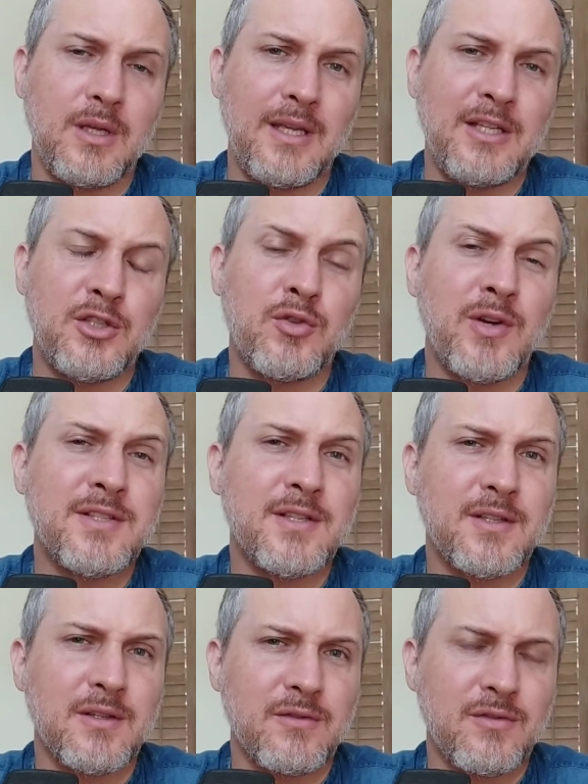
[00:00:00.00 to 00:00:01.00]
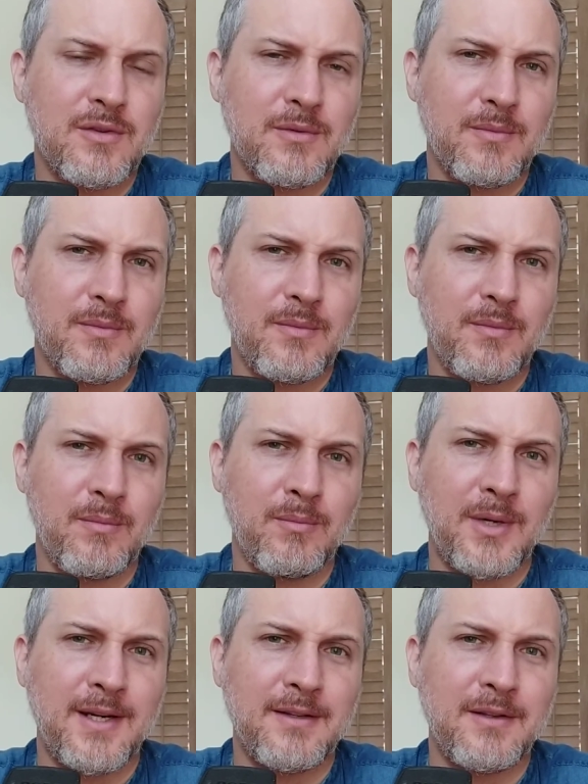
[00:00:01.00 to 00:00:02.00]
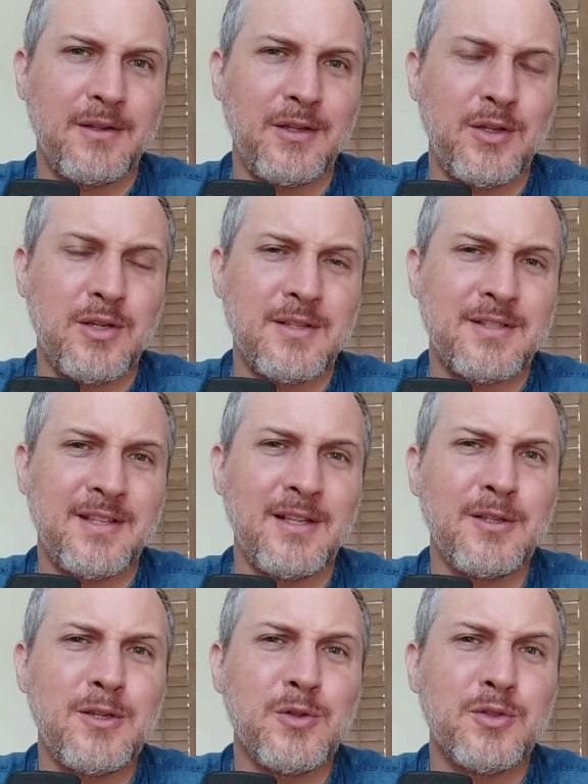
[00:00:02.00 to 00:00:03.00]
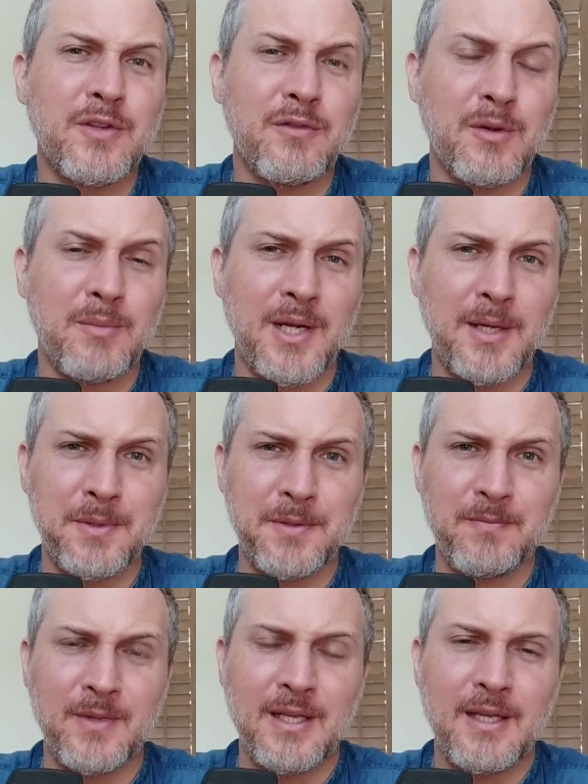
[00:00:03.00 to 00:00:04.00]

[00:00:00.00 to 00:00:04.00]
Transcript: intransitive, but still use the verb haben.